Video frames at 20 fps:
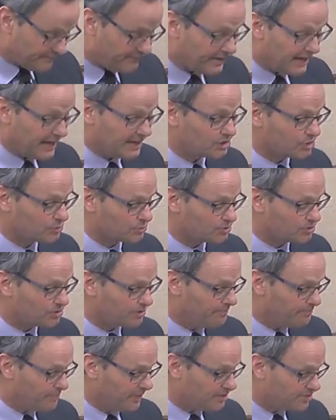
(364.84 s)
financial
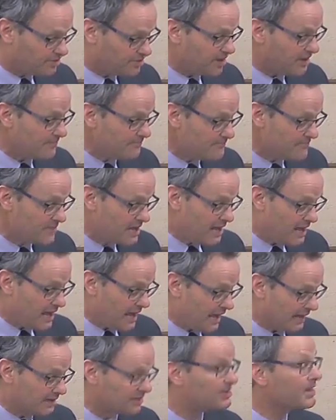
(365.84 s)
stability
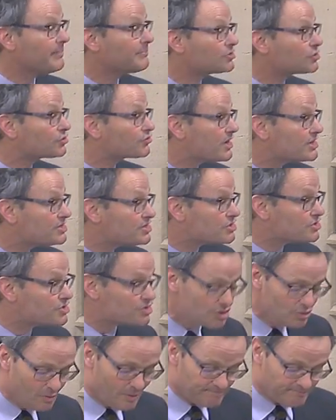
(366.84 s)
and demonstrating
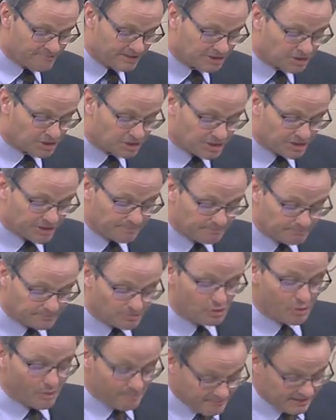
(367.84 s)
to
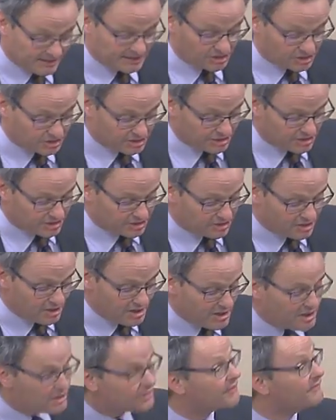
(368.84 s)
apprentices
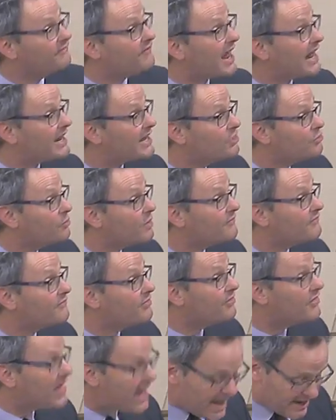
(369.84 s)
the value
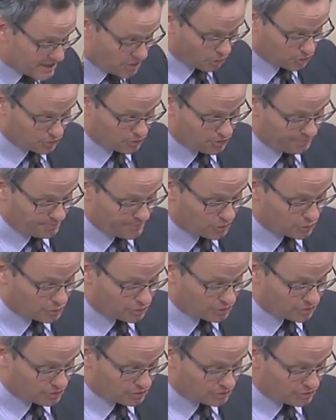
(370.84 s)
of their
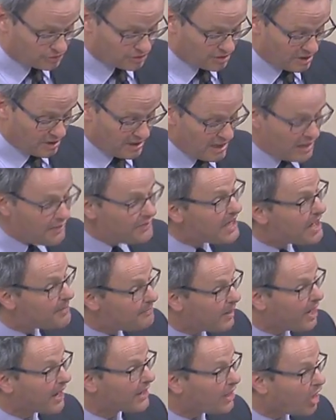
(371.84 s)
contributions,
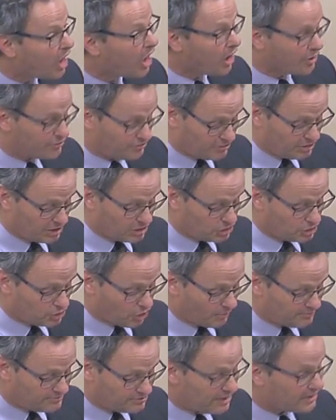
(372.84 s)
thereby enhancing
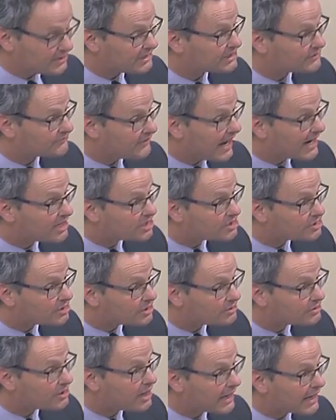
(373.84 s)
job satisfaction
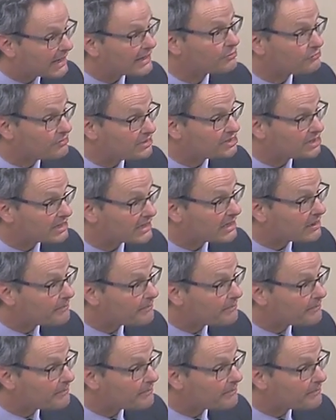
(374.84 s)
and increasing